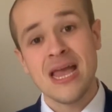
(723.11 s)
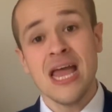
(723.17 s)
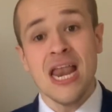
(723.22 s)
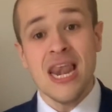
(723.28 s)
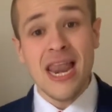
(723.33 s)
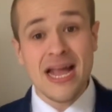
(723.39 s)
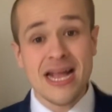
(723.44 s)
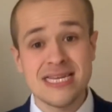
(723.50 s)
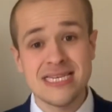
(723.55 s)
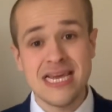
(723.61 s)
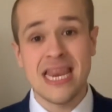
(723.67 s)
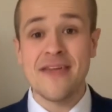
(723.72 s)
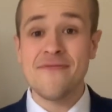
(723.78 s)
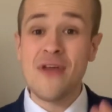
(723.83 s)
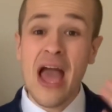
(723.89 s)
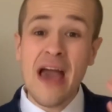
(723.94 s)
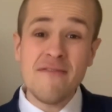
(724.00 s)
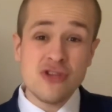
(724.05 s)
Like I said, if
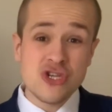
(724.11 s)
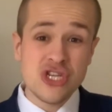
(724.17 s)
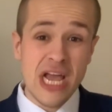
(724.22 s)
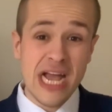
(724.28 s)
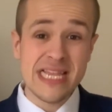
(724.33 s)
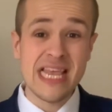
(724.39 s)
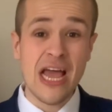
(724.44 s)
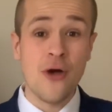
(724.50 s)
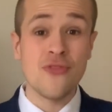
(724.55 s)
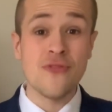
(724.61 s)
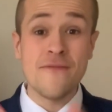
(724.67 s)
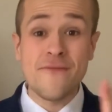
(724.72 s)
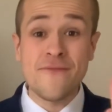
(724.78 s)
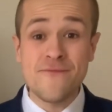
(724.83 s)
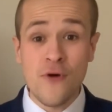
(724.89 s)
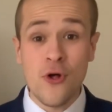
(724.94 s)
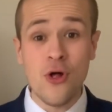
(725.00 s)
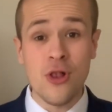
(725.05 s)
you haven't checked out the
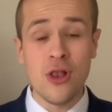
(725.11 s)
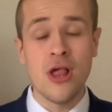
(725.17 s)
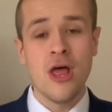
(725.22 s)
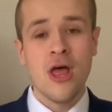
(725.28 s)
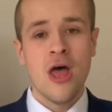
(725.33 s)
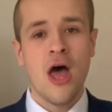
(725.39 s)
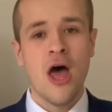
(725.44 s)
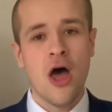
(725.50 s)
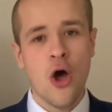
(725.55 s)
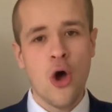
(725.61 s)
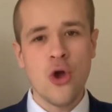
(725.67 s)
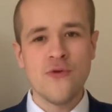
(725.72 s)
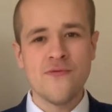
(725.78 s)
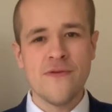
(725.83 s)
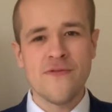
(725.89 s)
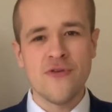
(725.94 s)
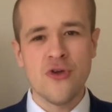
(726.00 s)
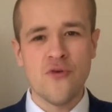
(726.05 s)
full
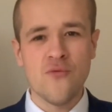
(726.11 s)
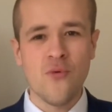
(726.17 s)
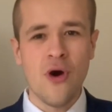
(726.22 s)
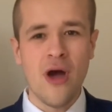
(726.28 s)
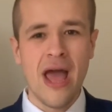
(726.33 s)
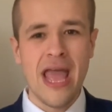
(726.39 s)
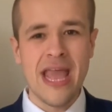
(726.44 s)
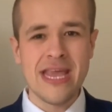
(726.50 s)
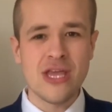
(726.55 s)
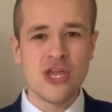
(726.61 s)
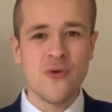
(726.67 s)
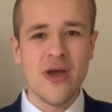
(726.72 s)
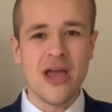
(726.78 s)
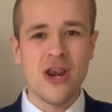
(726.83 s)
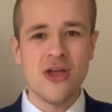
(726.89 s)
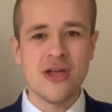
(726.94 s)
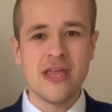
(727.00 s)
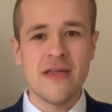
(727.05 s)
overview of what
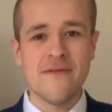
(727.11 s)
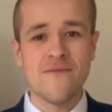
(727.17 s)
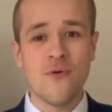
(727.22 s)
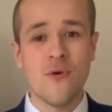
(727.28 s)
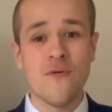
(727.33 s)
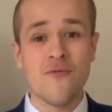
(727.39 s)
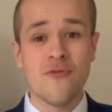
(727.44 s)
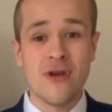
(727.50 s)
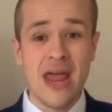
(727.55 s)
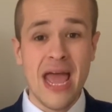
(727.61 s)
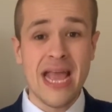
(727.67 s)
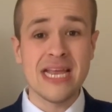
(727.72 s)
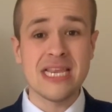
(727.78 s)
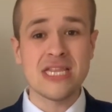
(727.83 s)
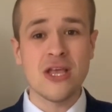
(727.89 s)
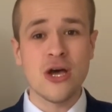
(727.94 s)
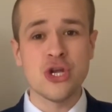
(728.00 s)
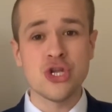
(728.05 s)
AQA are looking for an
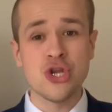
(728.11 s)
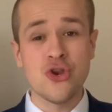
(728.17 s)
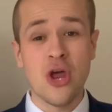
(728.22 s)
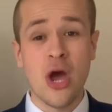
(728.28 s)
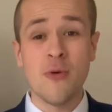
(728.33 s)
A-star student,